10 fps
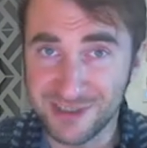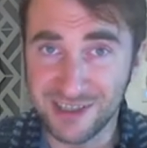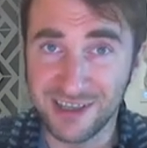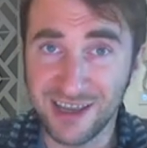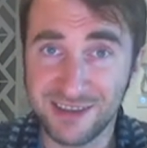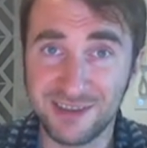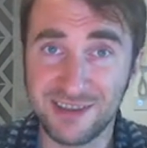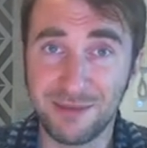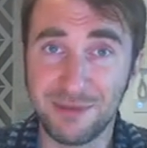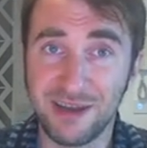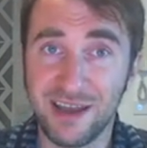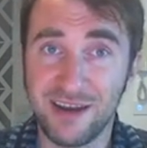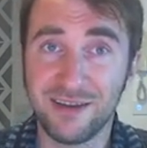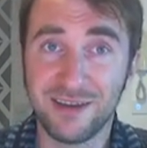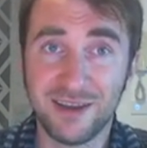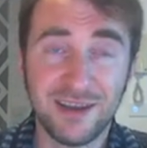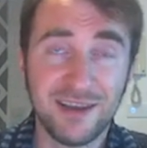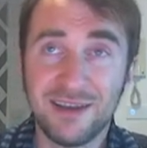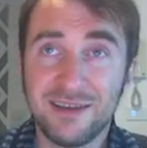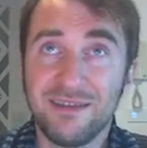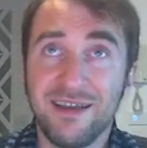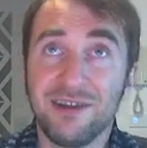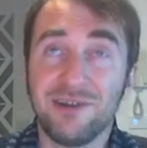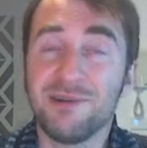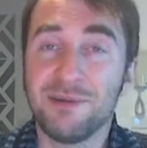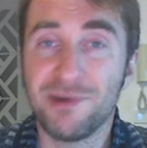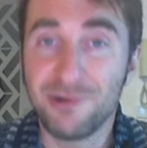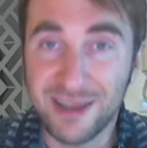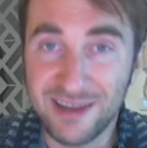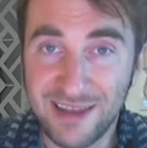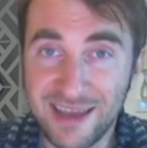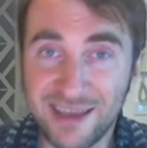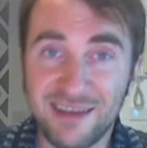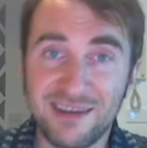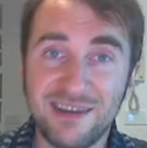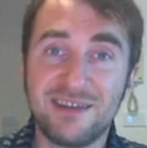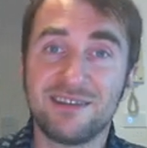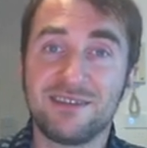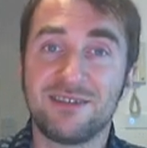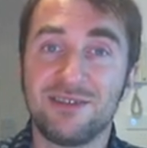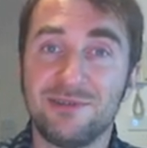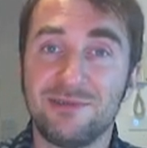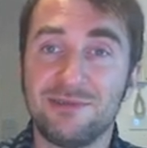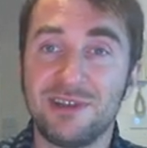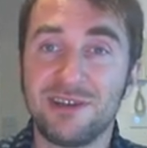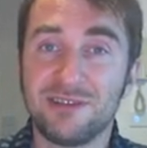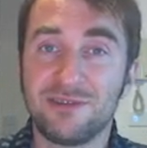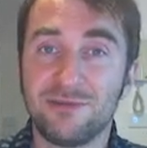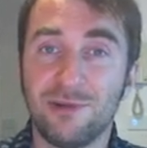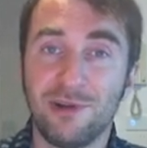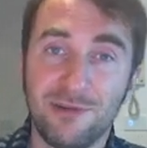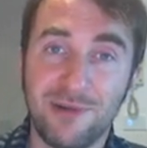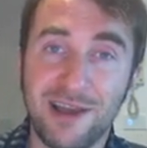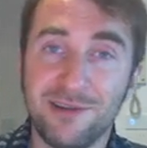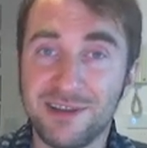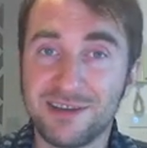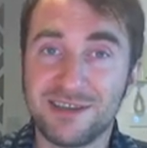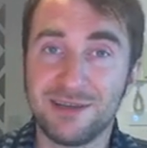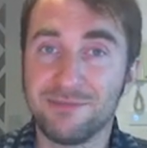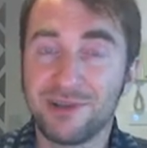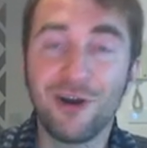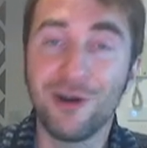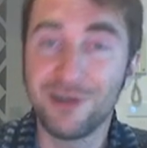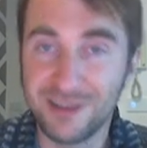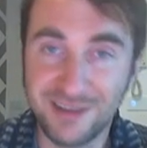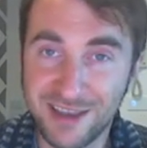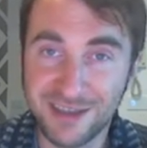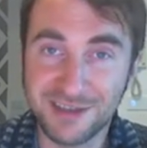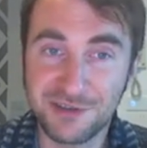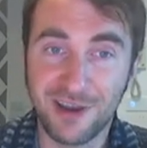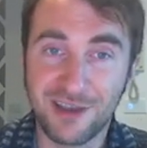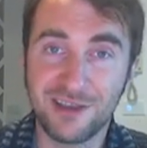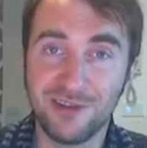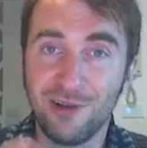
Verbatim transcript: that got to them and had a, I don't know, a broken leg and needed to roll around on some cart that they constructed.